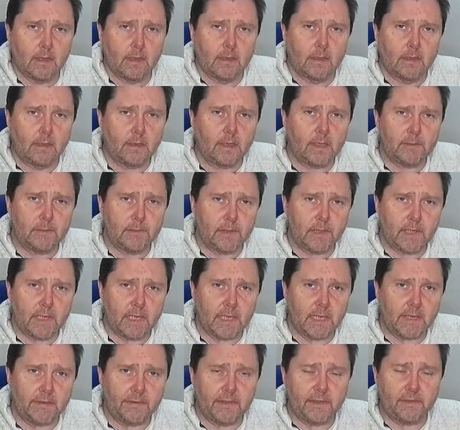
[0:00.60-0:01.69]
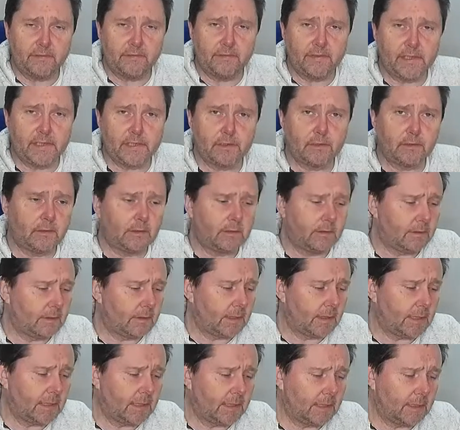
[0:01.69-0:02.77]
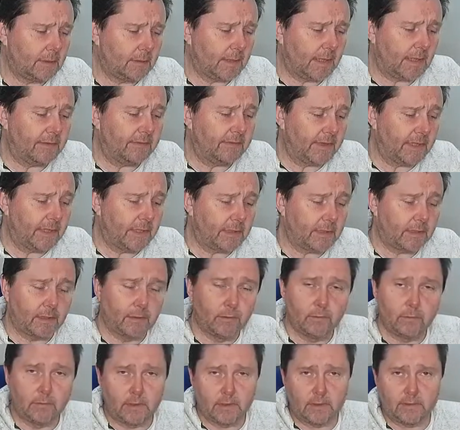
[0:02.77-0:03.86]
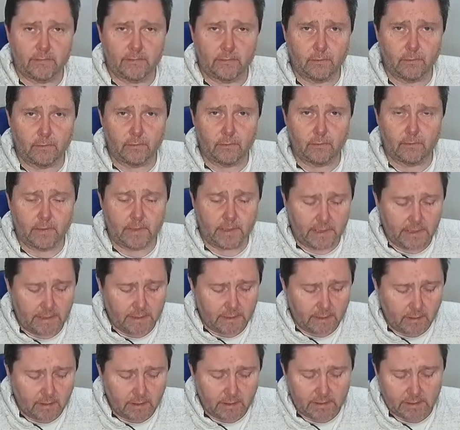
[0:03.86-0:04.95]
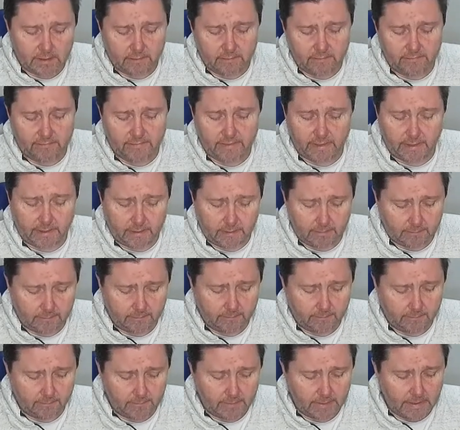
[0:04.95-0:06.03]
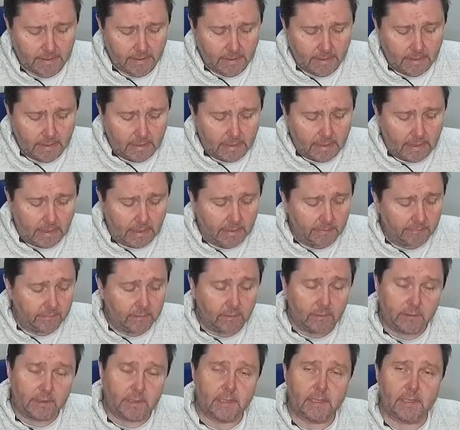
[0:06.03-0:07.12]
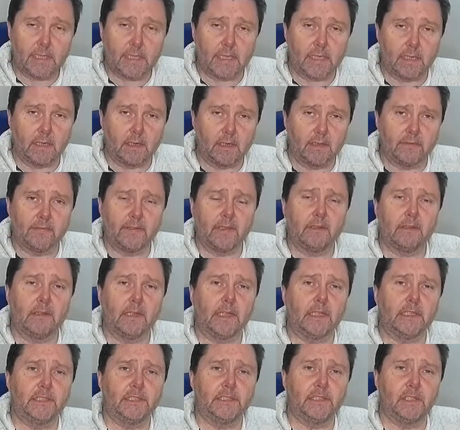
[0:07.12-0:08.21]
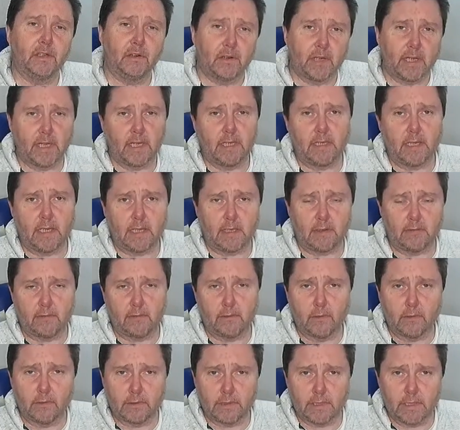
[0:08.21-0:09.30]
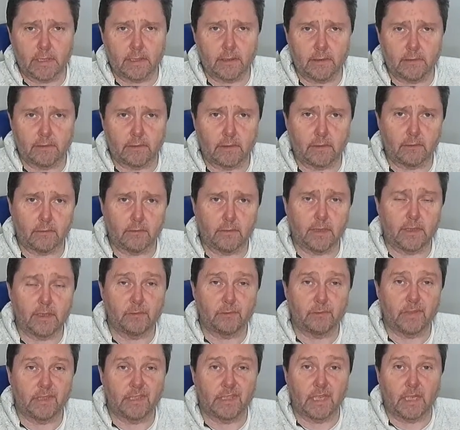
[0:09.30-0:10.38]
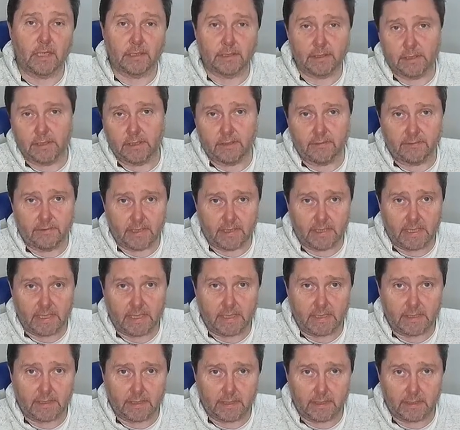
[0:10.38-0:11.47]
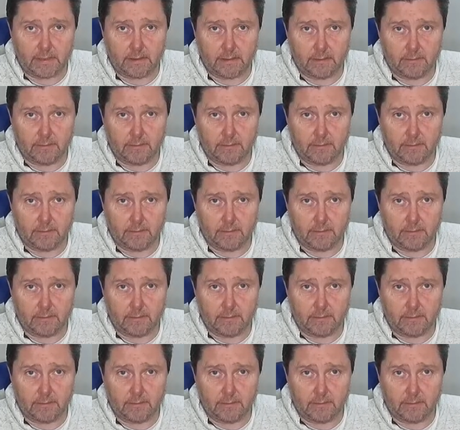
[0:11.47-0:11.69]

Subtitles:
I'm looking at the official Nvidia cooler for a Titan V. And I've got to say, I found a shocking lack of quality control in the production of this heatsink.